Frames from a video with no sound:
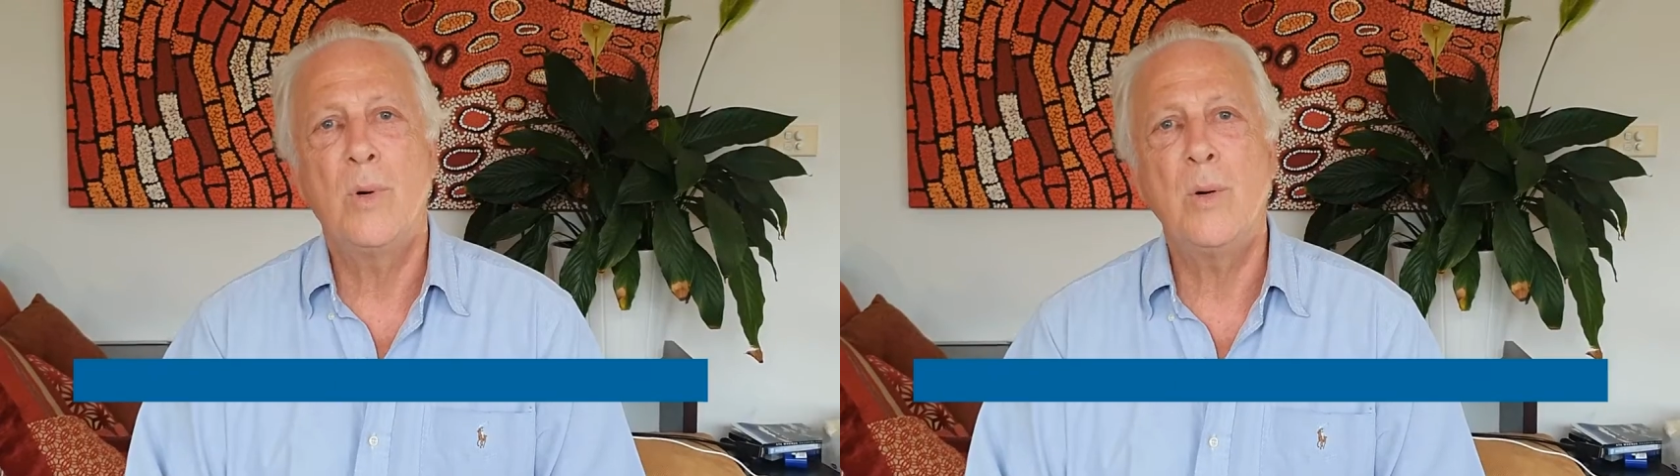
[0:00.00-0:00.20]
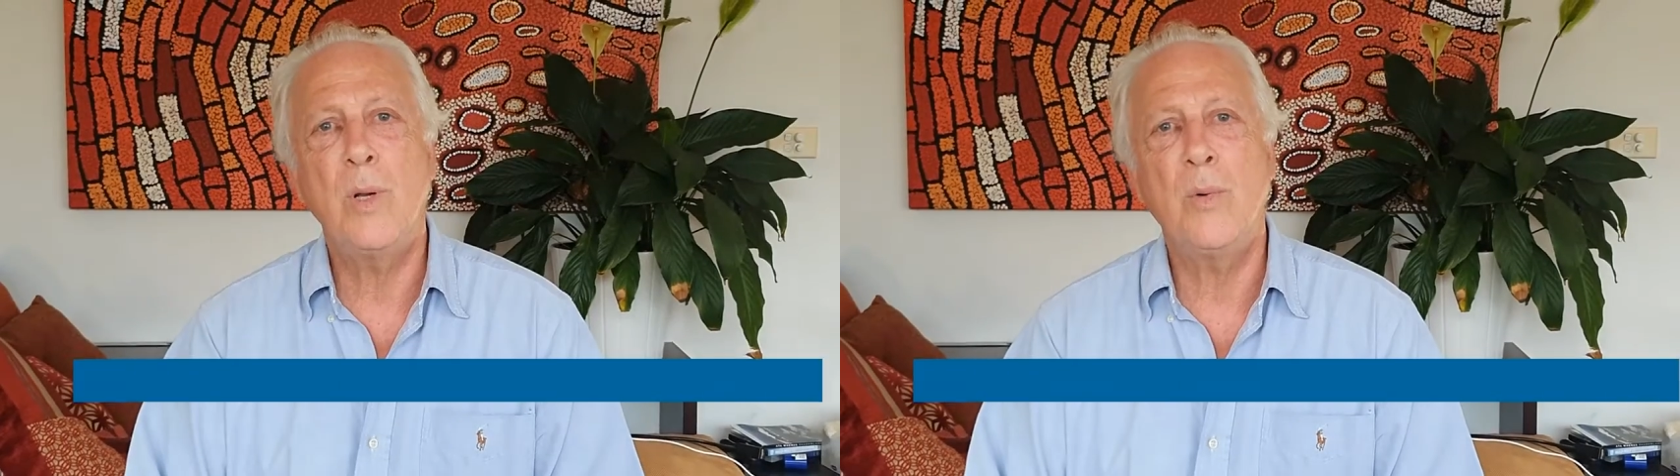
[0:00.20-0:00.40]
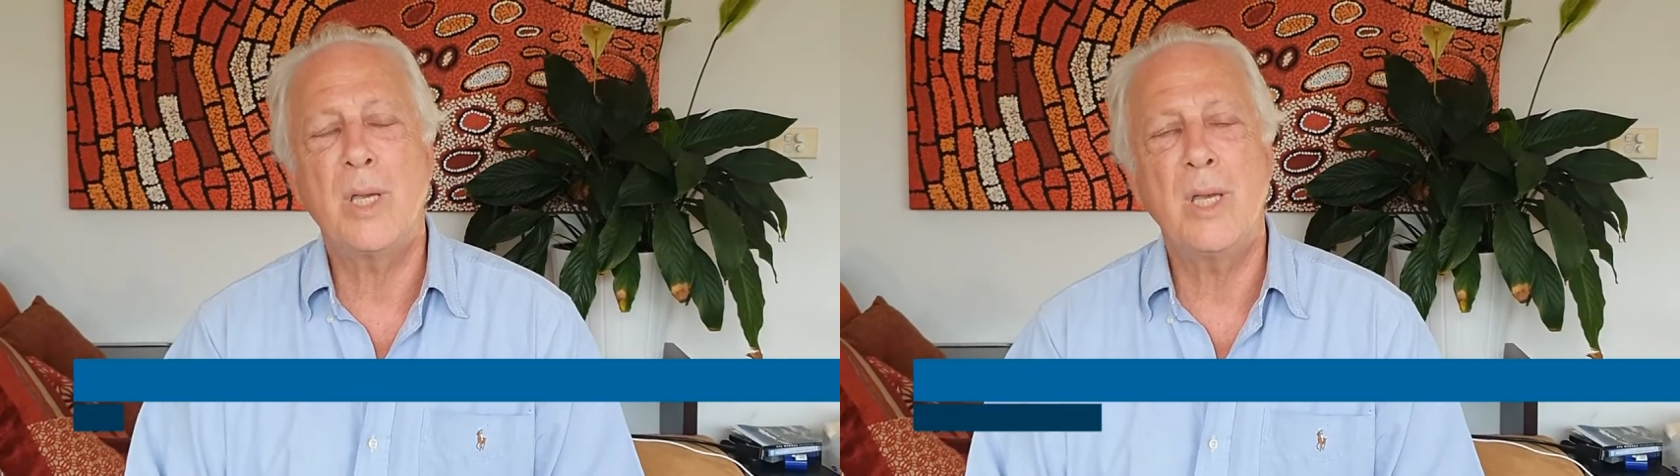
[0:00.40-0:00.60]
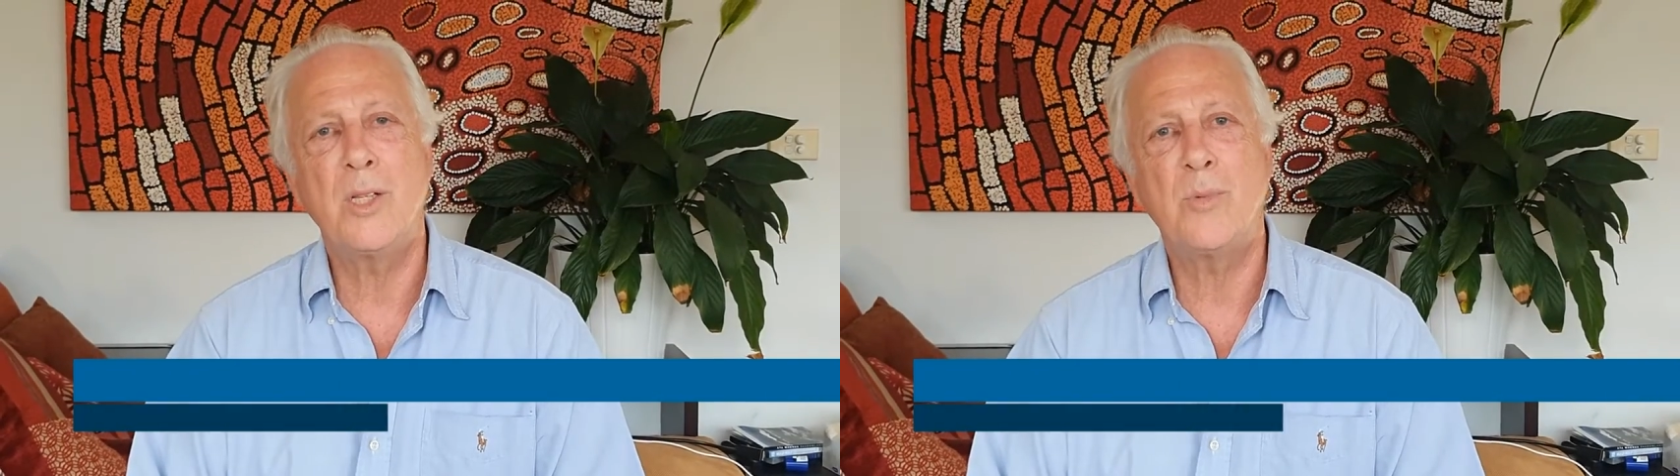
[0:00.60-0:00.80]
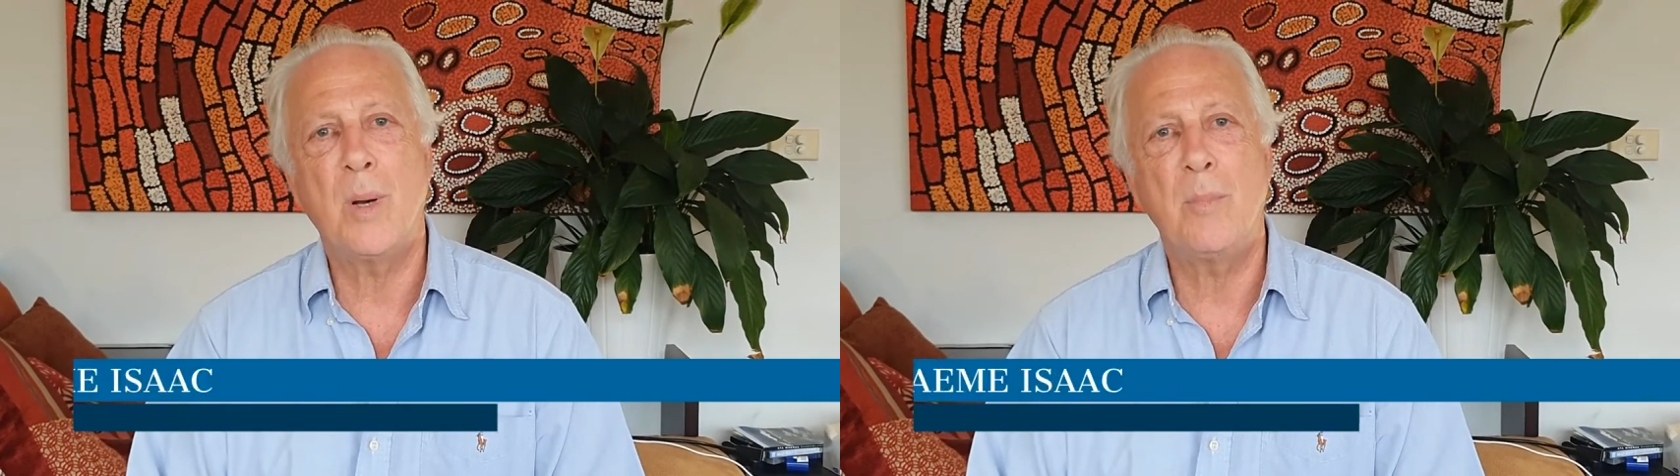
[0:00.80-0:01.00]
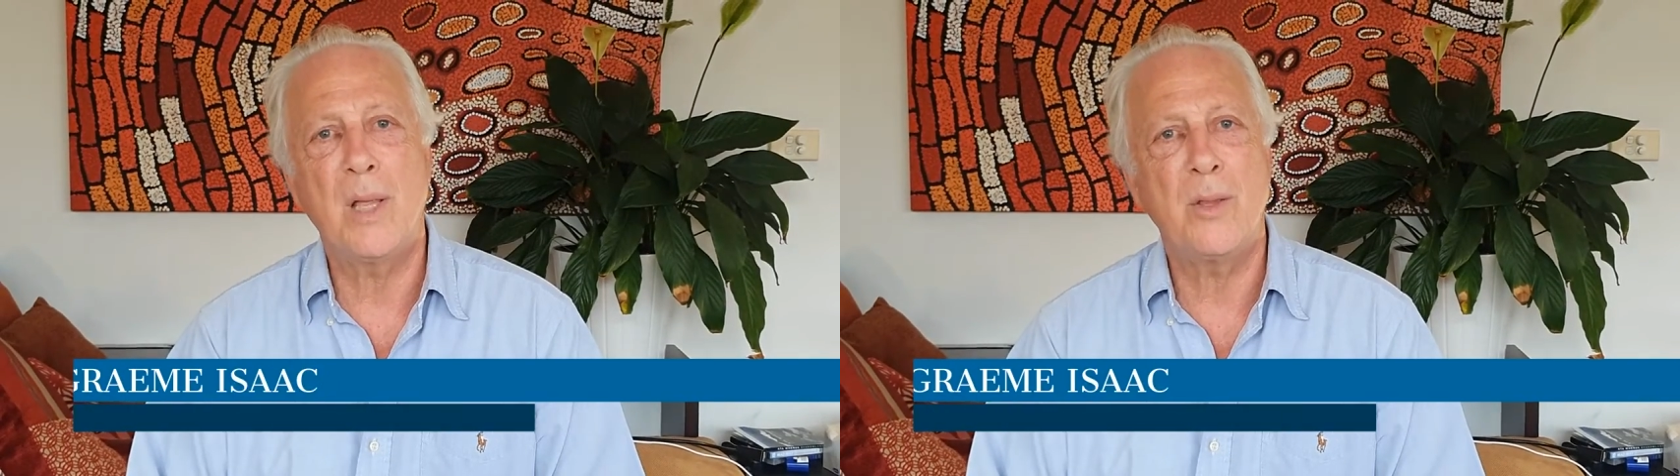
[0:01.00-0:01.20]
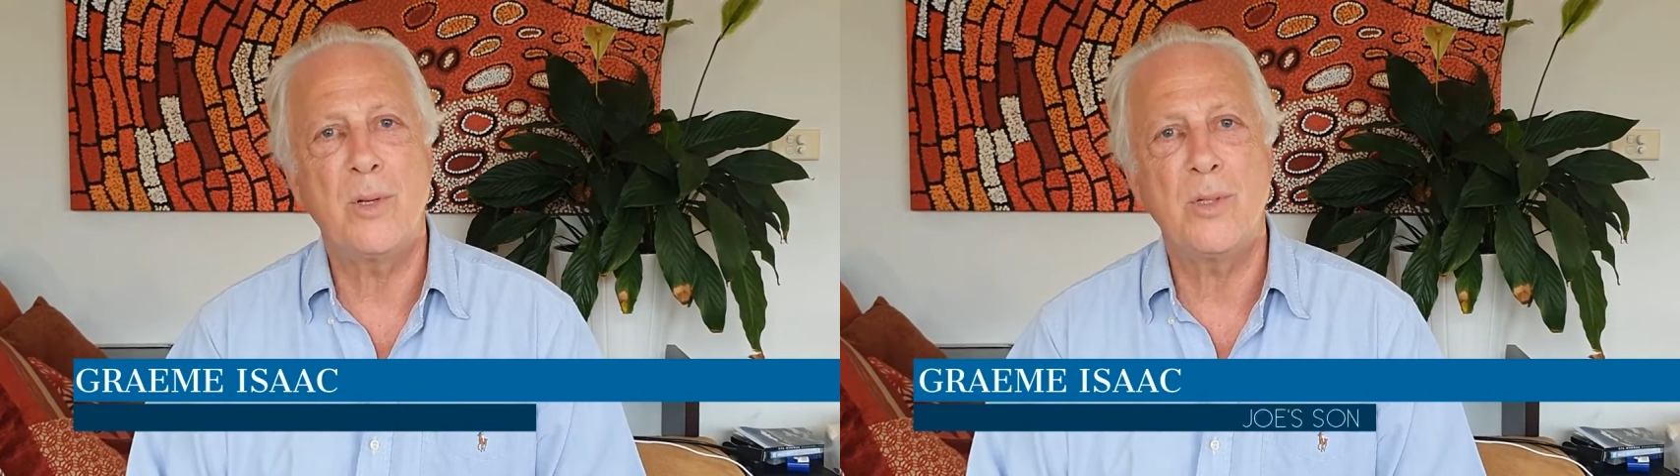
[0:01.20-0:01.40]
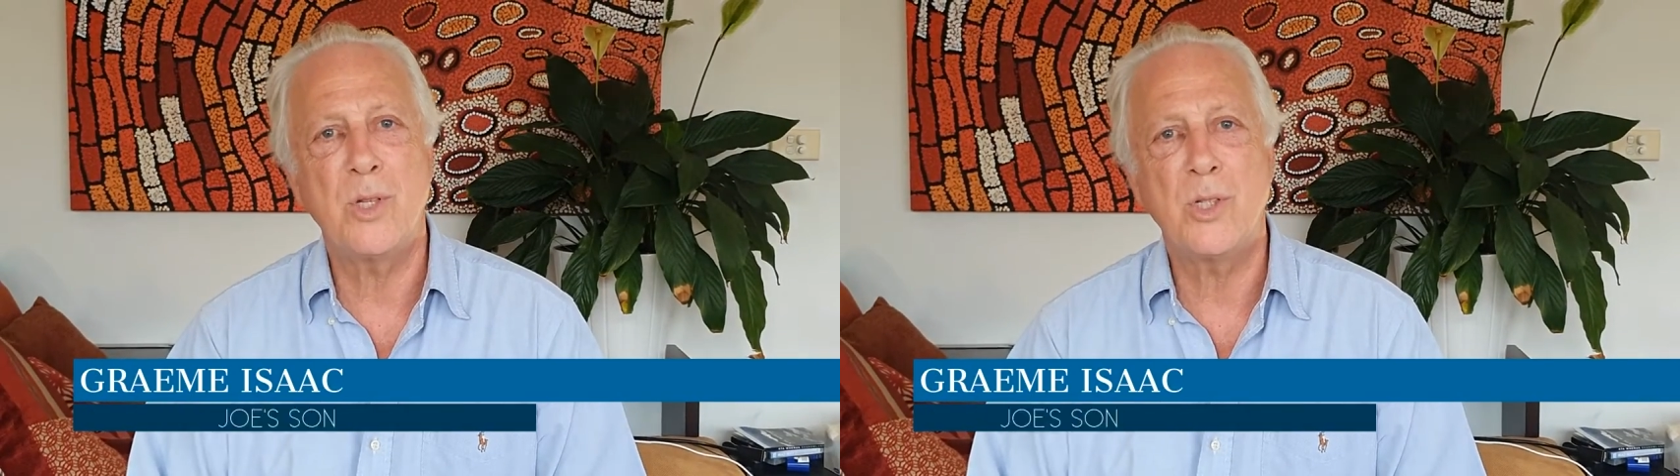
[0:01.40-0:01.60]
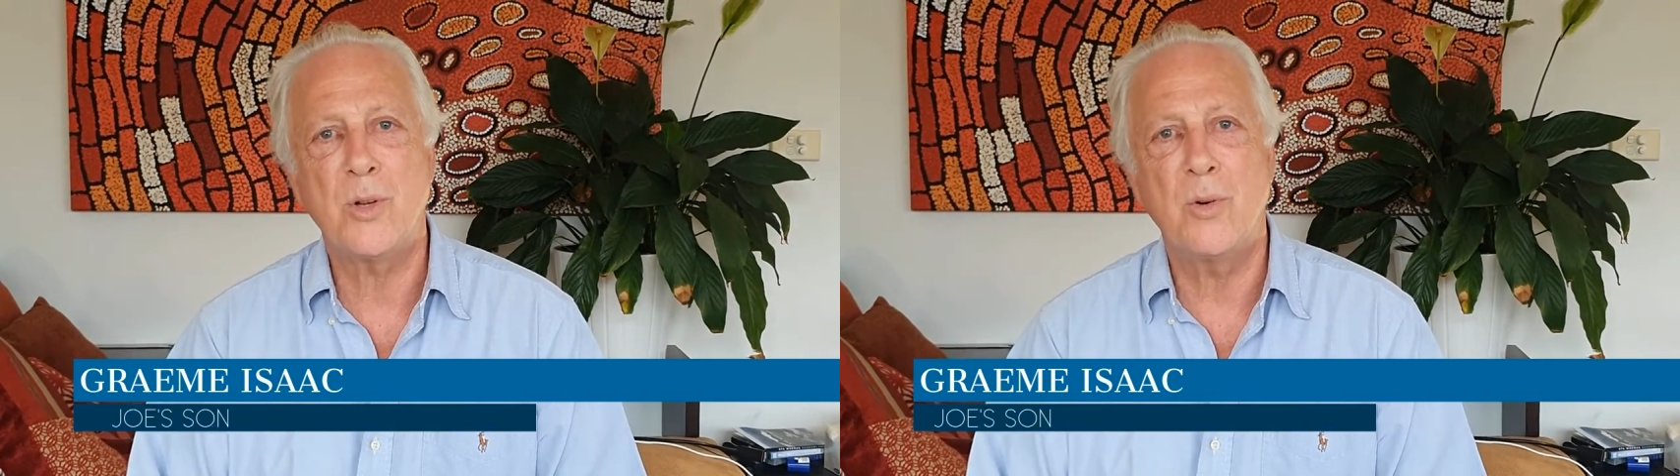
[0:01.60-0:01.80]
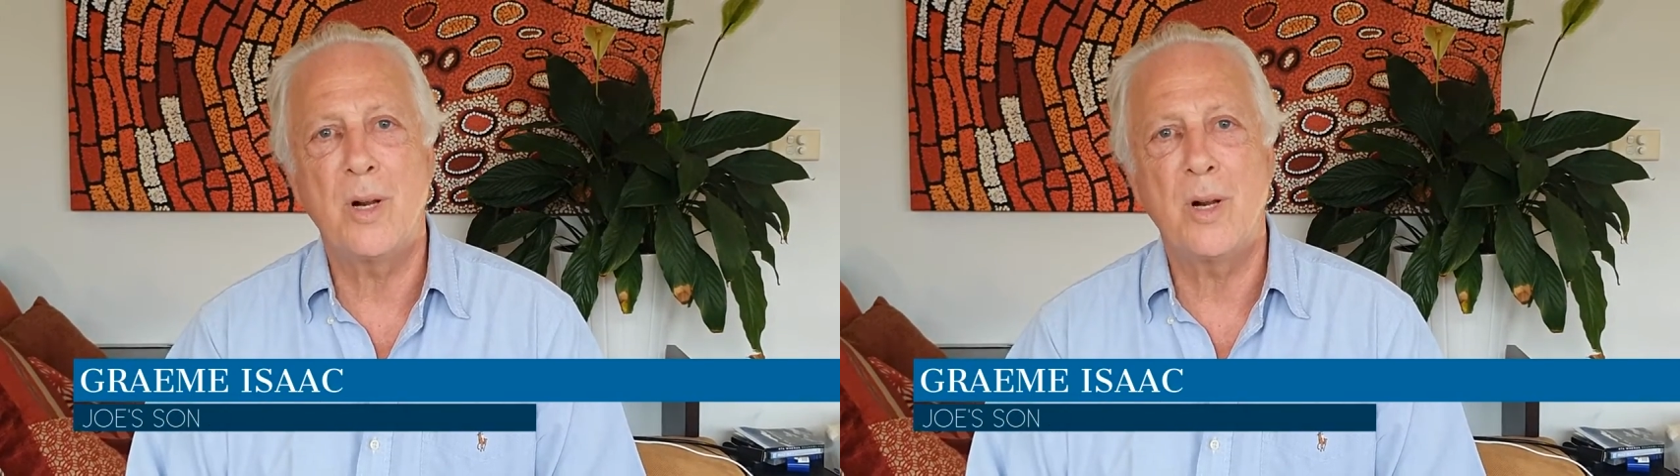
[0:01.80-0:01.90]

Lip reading: When we were kids, my brother and sister